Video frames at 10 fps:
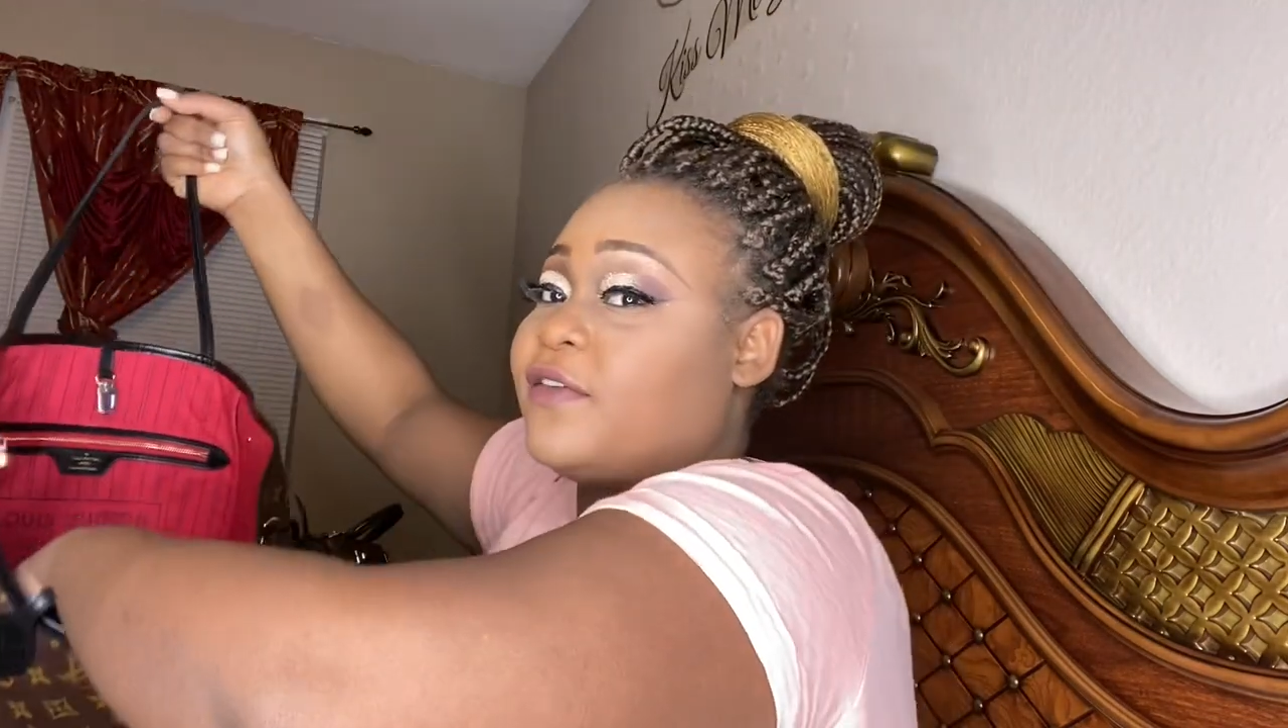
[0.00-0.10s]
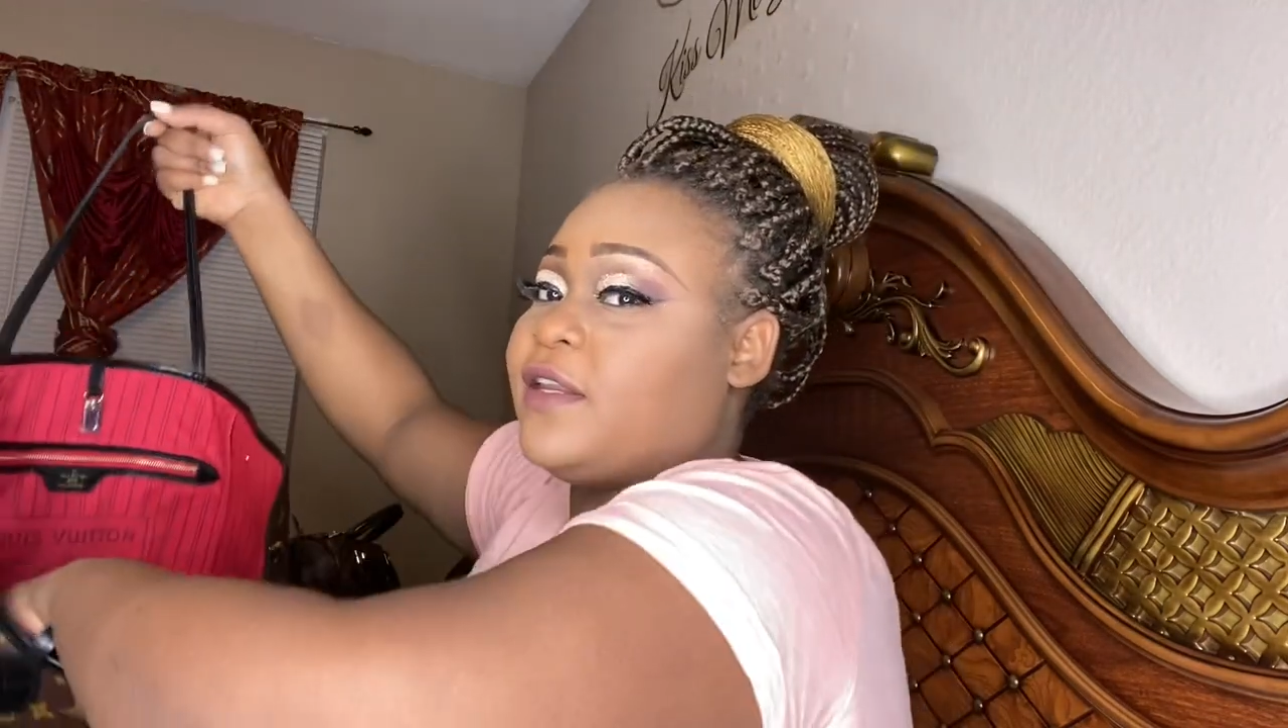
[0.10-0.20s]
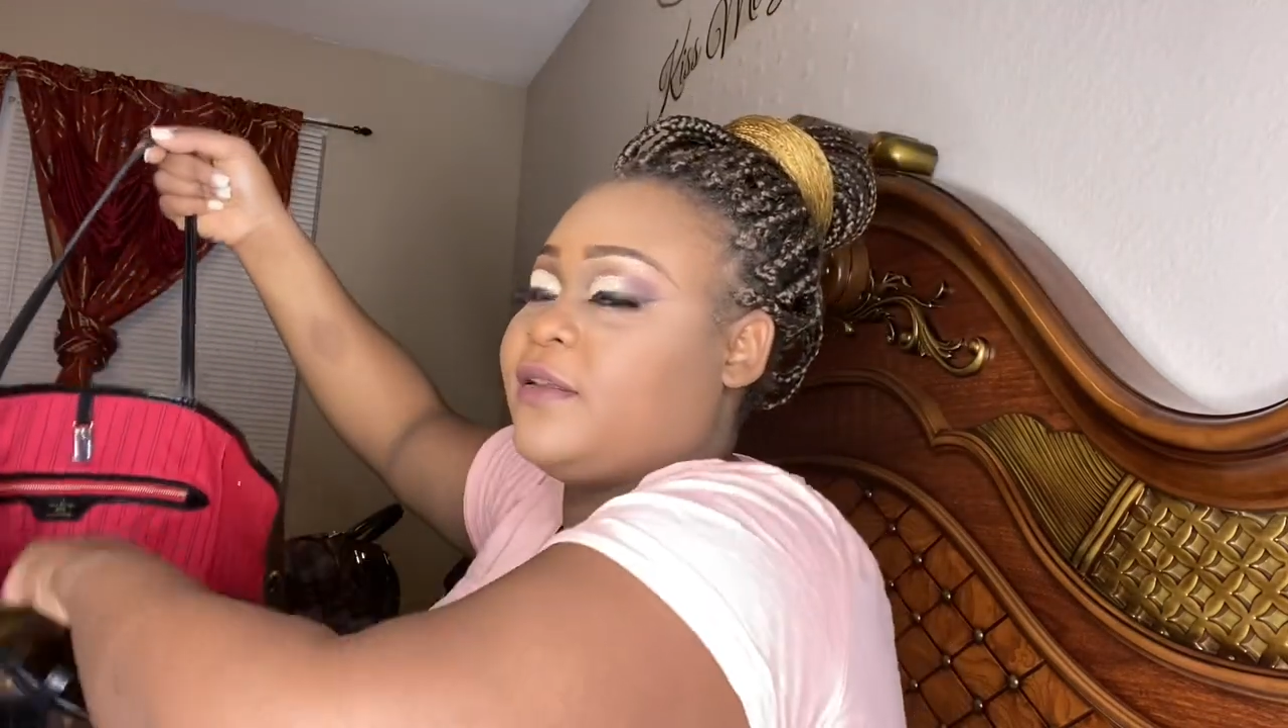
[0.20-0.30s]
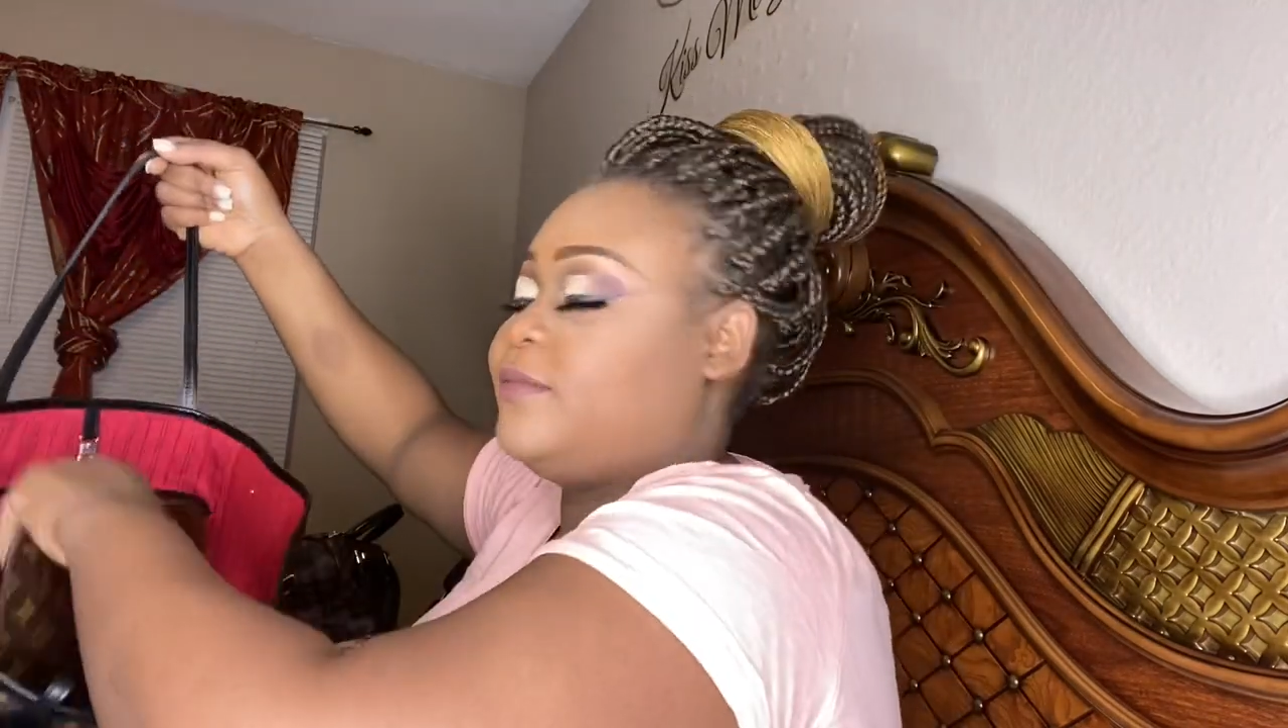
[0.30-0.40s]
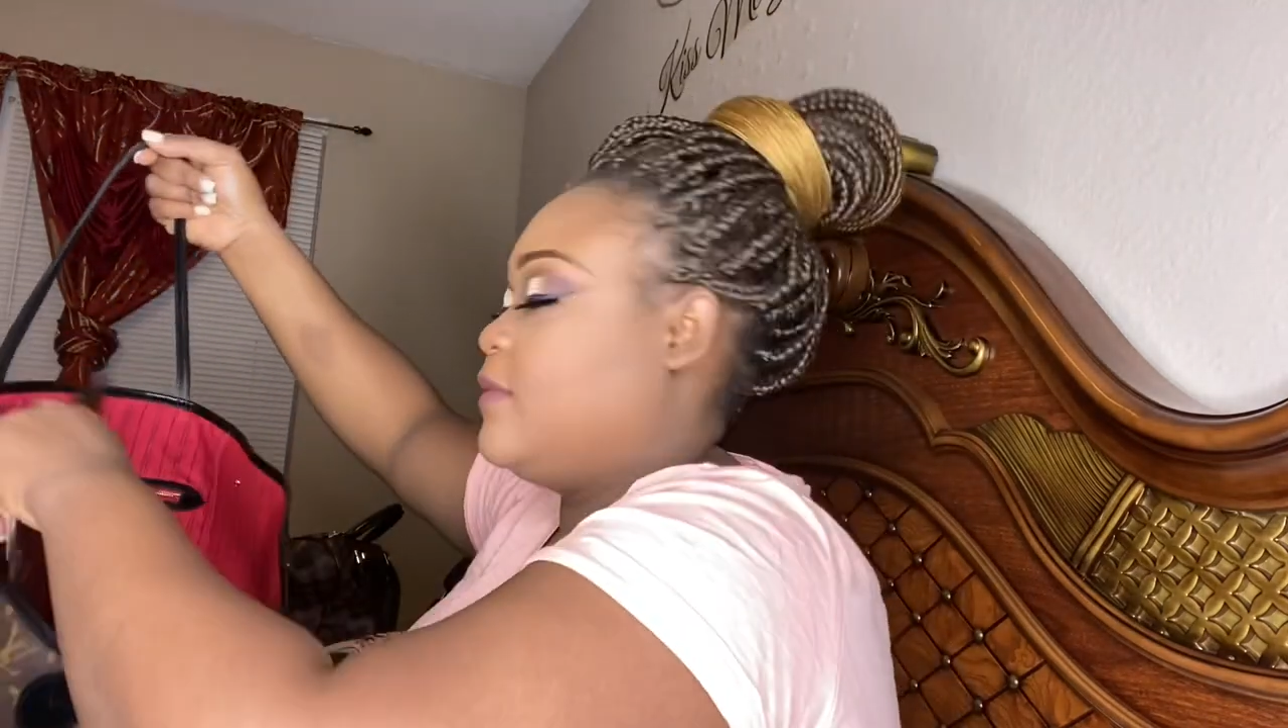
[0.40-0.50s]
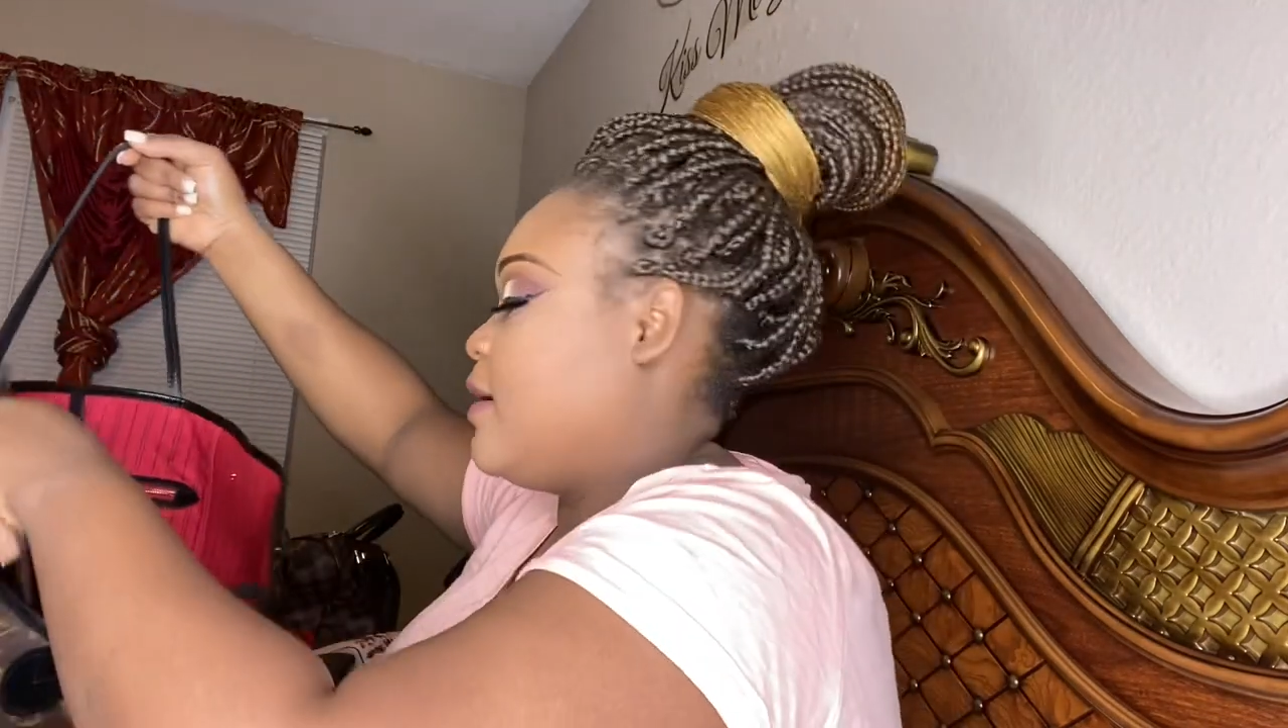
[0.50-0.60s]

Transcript: in it